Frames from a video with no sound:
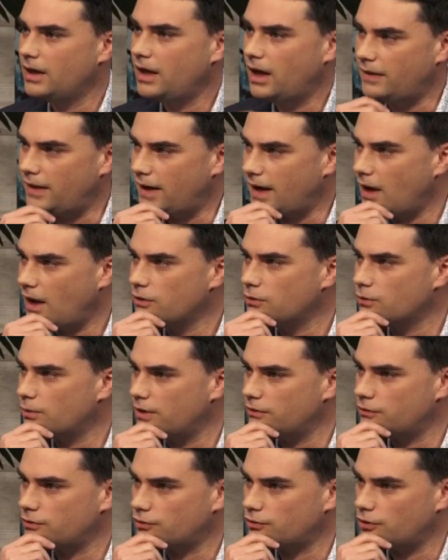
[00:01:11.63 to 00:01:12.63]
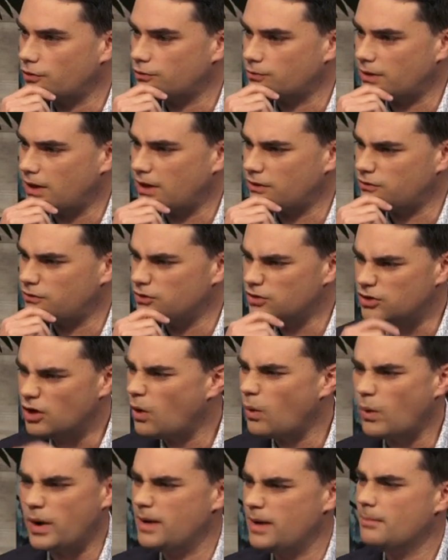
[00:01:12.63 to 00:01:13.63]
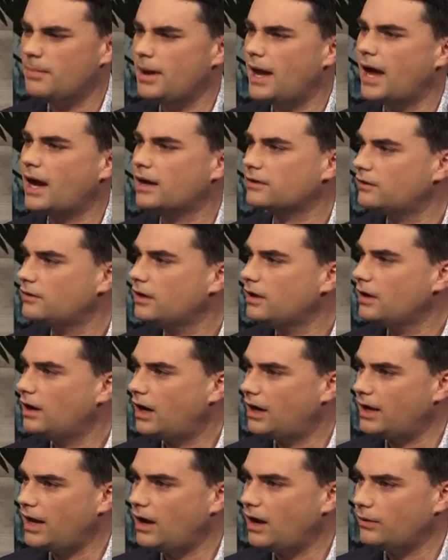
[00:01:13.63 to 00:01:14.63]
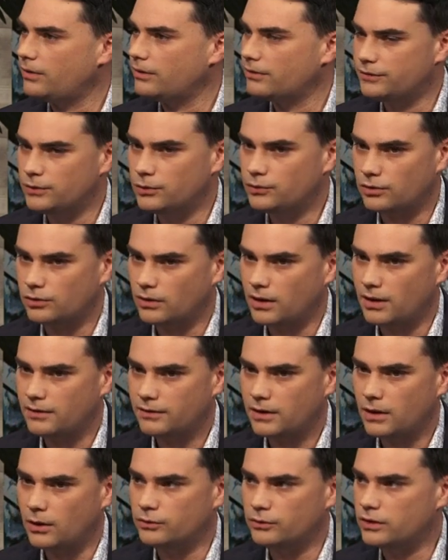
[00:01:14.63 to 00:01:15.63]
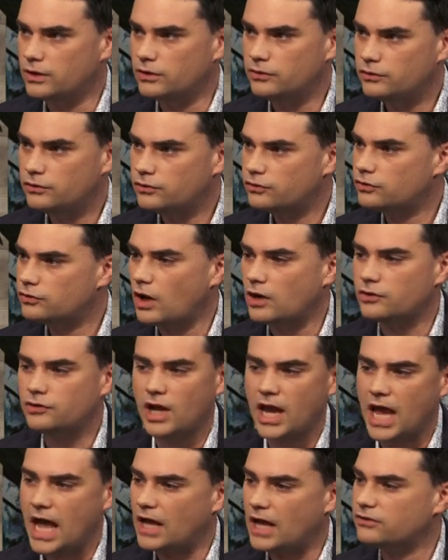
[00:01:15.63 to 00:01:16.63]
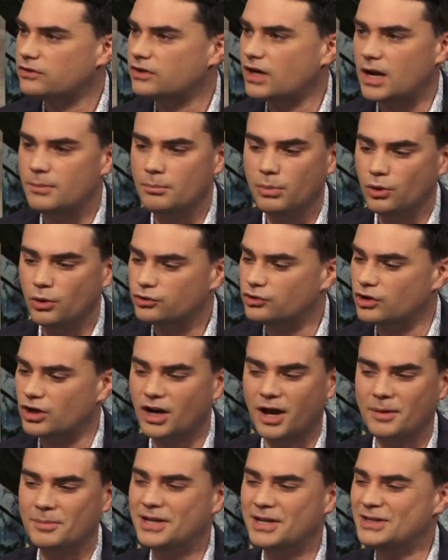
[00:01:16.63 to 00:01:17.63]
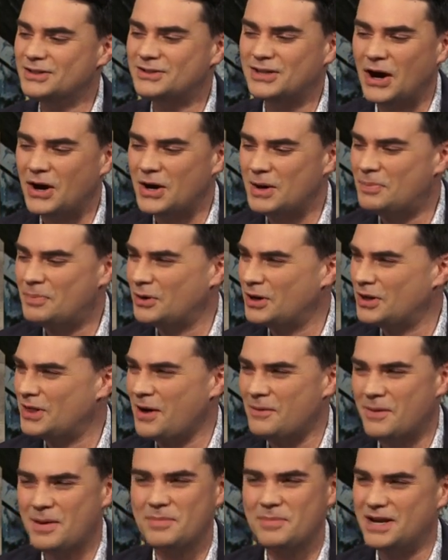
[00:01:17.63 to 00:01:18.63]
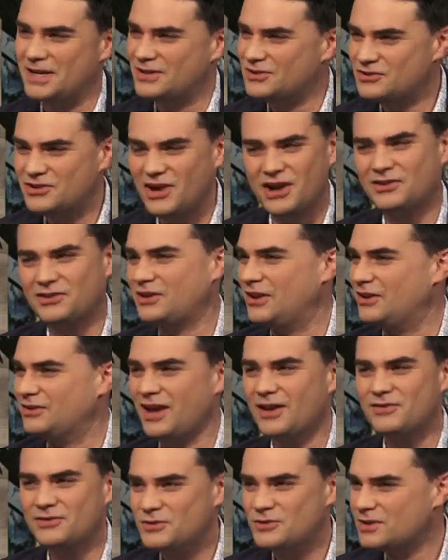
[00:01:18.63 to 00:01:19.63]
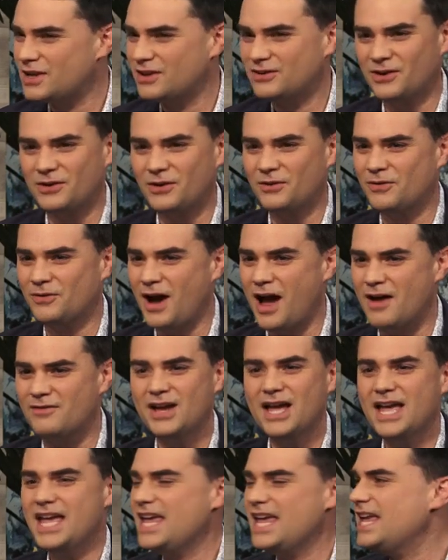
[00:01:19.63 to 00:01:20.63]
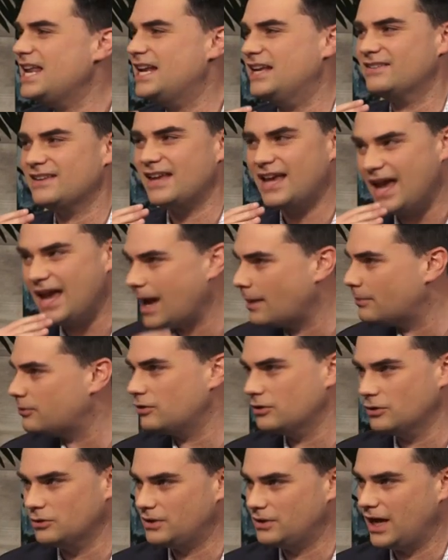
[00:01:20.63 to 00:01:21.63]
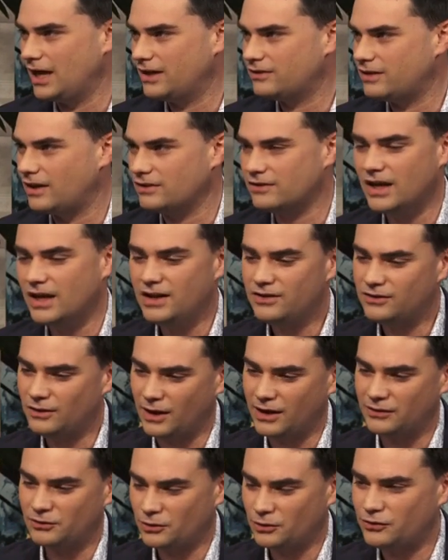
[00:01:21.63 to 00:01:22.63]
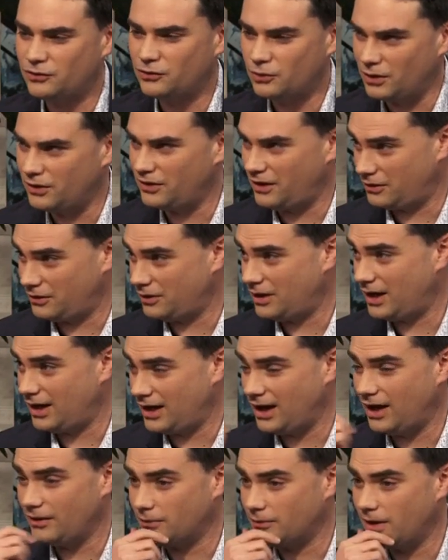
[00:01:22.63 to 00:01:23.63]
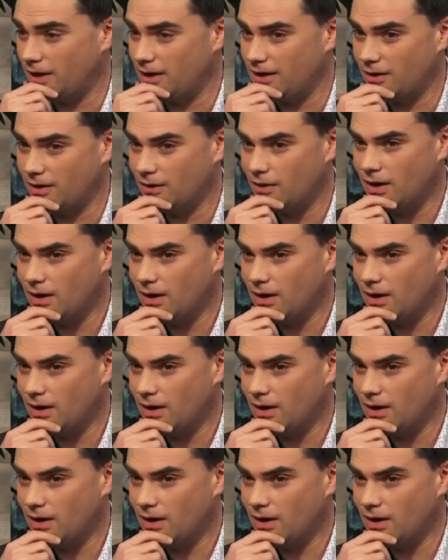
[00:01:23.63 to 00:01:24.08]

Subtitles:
and that how you raise your children has no impact on how their future life goes, is such asinine bullshit. I mean, sorry to put it that way, but it just is. I have 2 kids under 5. It is absolute nonsense. So I told a story the other day on the radio,